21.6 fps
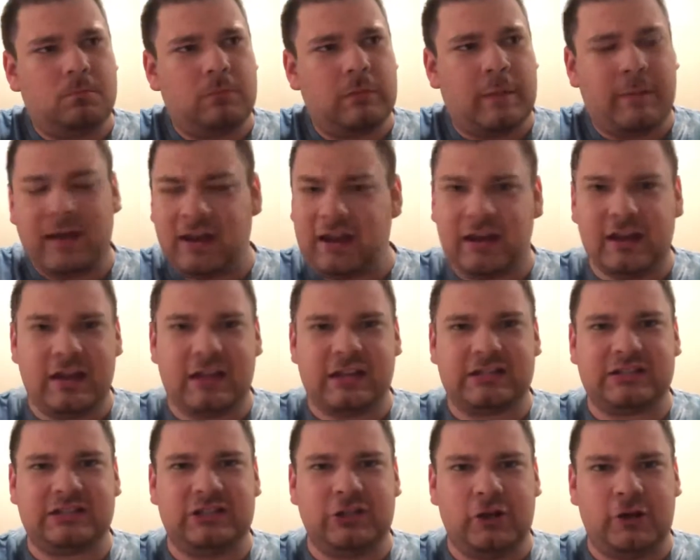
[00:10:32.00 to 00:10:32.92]
Am I going to
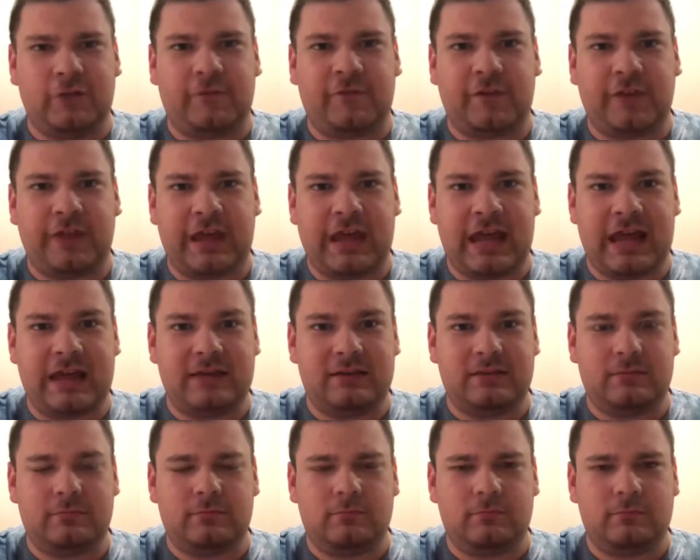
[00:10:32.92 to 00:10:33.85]
get sued for that?
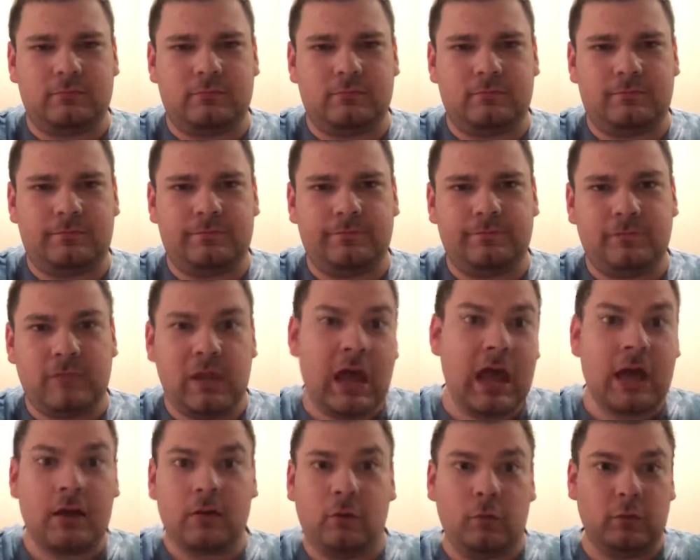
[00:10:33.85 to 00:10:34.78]

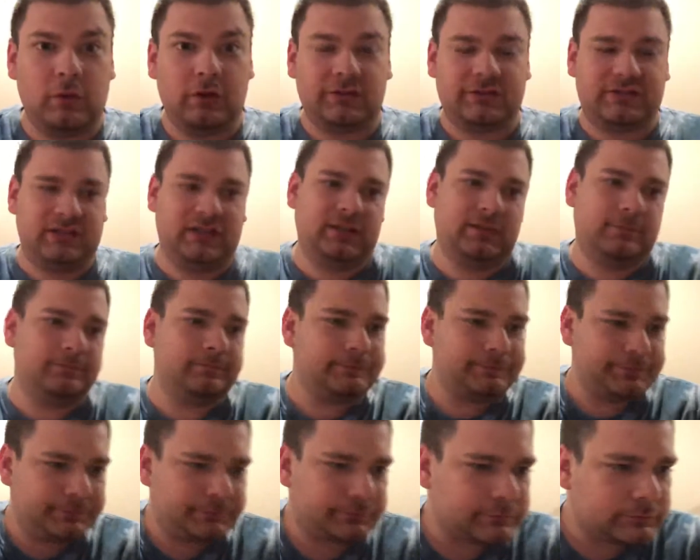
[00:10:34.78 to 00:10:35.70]
We'll see.
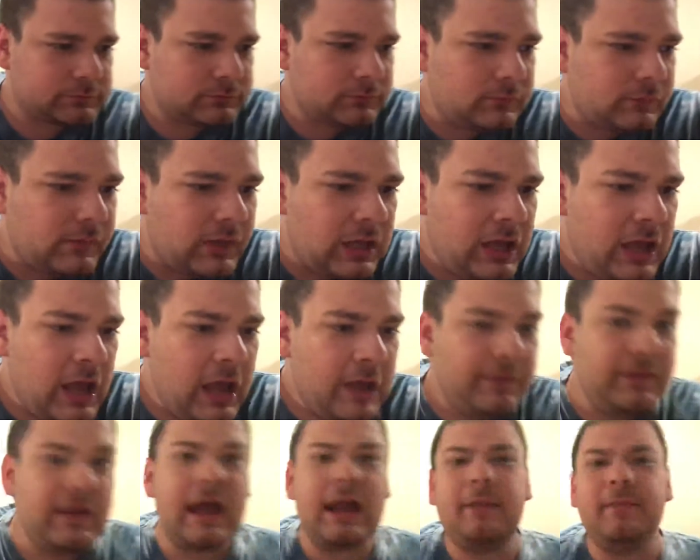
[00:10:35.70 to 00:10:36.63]

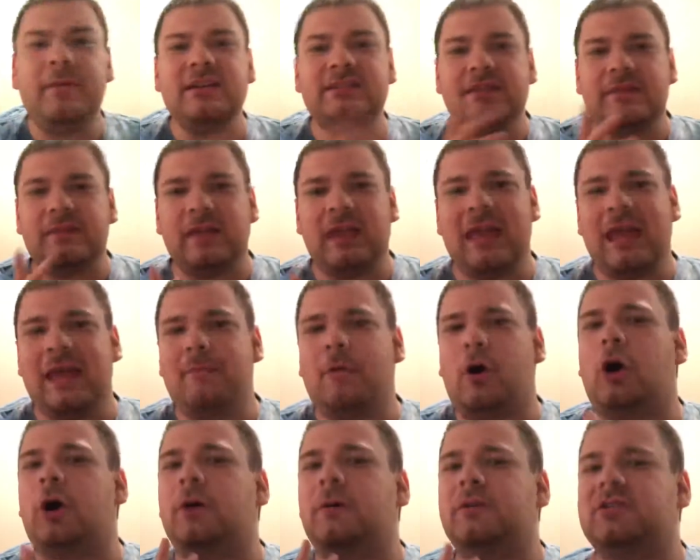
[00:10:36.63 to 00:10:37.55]
The enemies in the game
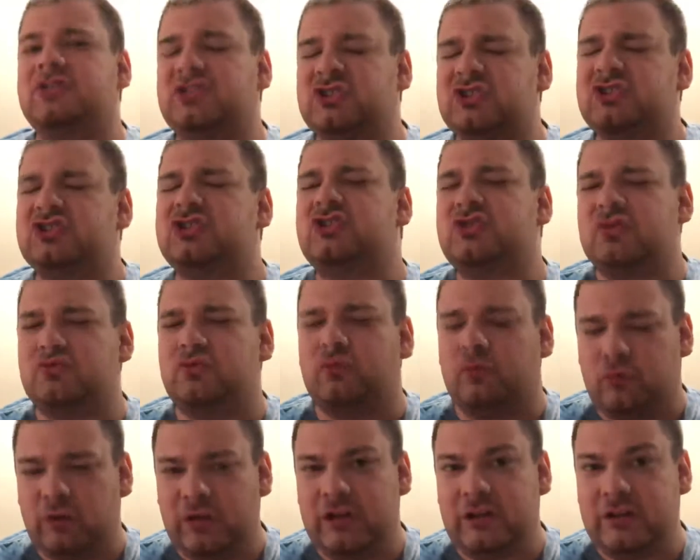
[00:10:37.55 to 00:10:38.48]
are
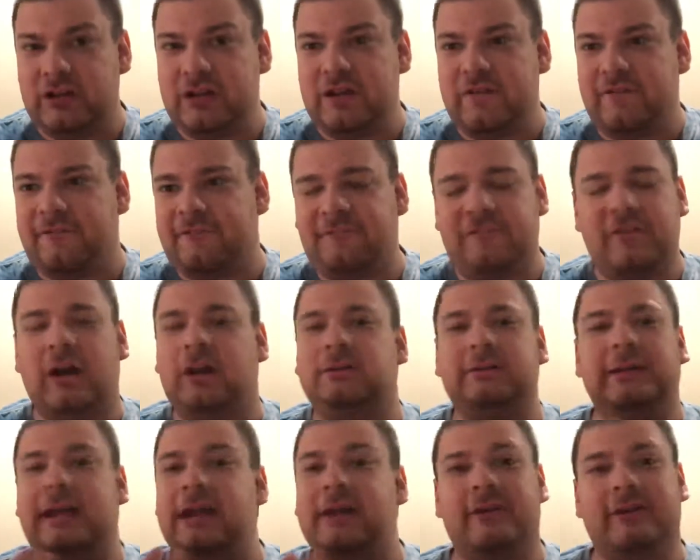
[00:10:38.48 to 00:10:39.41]
really
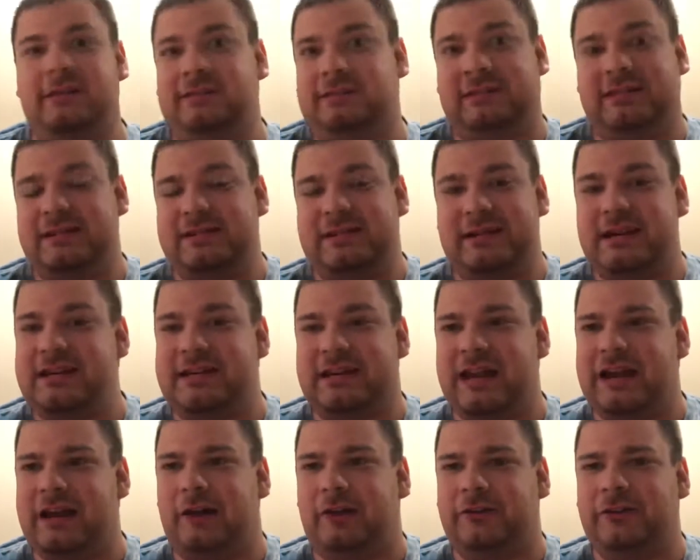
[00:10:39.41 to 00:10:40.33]
hilariously
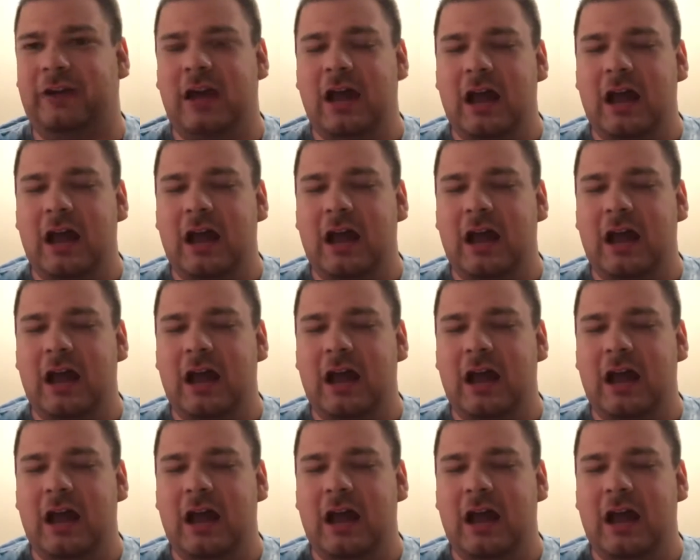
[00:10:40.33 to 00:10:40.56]
detailed.